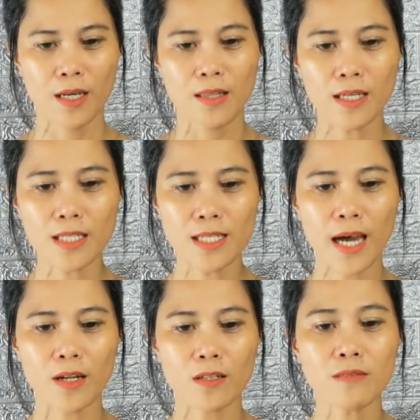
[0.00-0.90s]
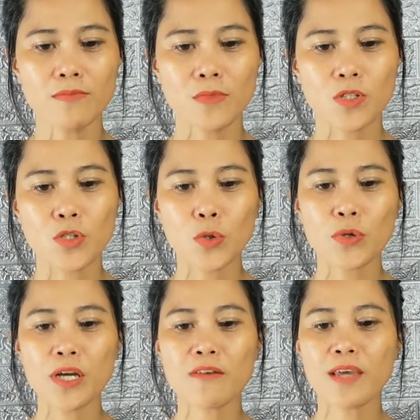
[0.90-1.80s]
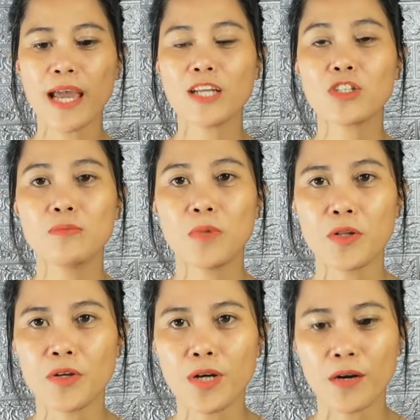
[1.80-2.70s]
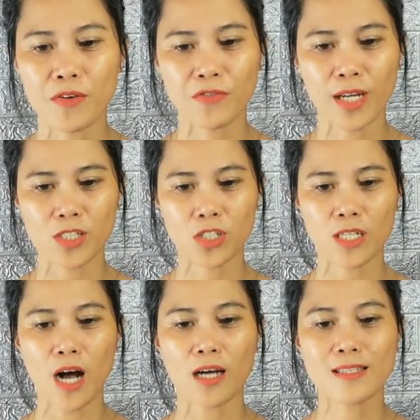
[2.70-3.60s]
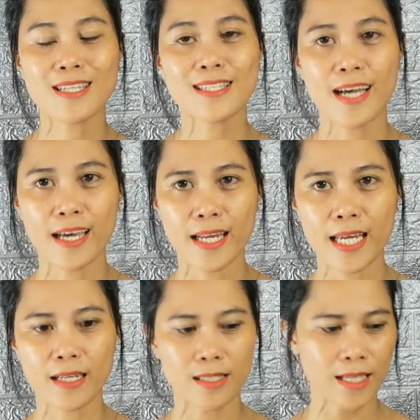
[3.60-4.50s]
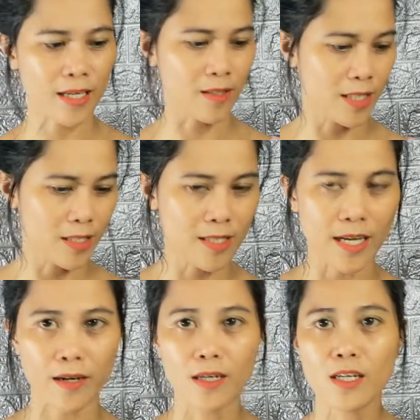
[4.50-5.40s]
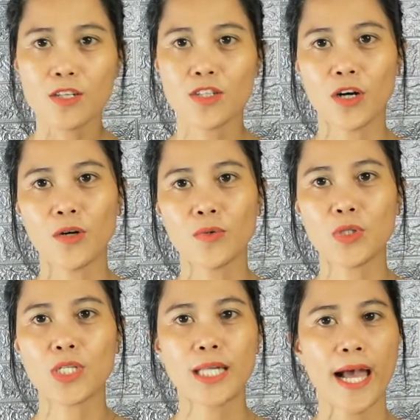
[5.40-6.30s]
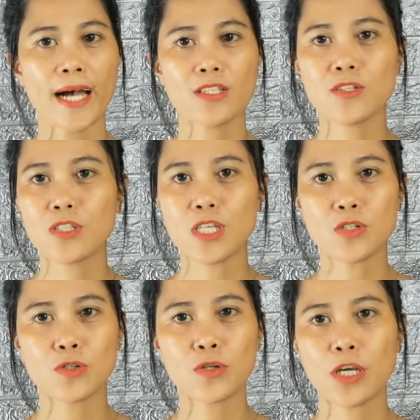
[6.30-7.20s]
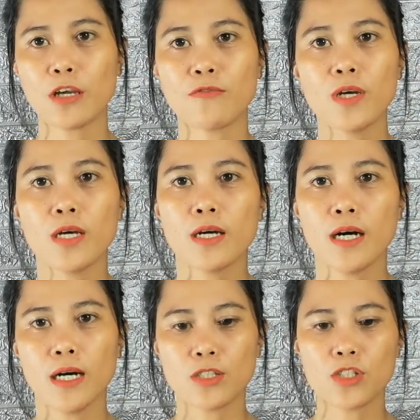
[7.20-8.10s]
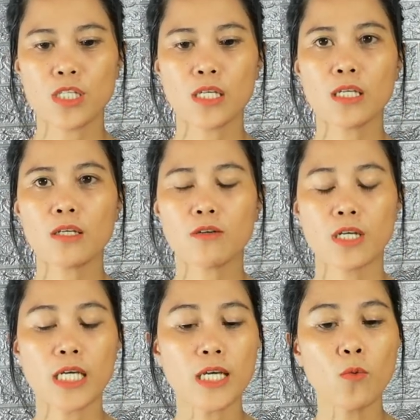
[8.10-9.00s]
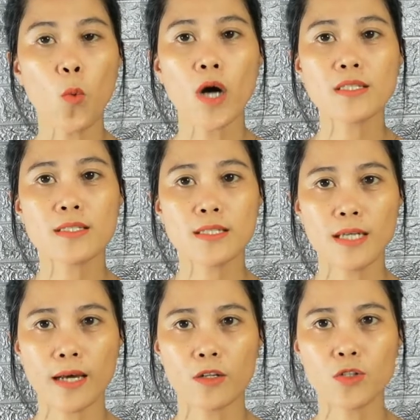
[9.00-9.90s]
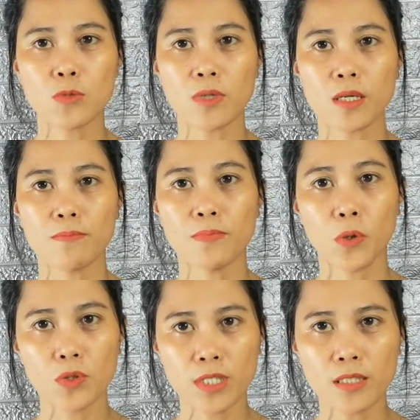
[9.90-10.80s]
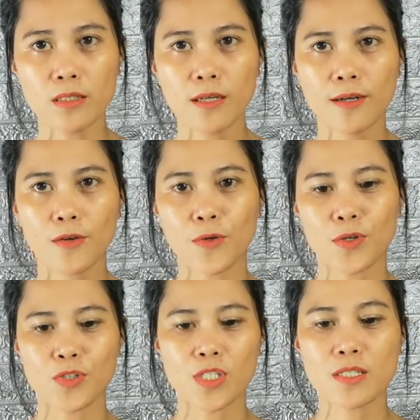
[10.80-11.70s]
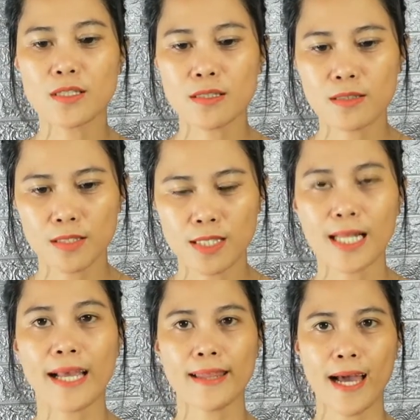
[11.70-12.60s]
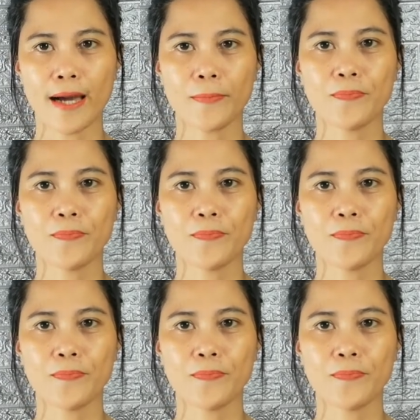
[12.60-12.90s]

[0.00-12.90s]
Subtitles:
Then the title, The Story of the Aged Mother, A Reflection on Society. The title is there. So you could ask your teacher if she or he wants the title to be bolded or just like that.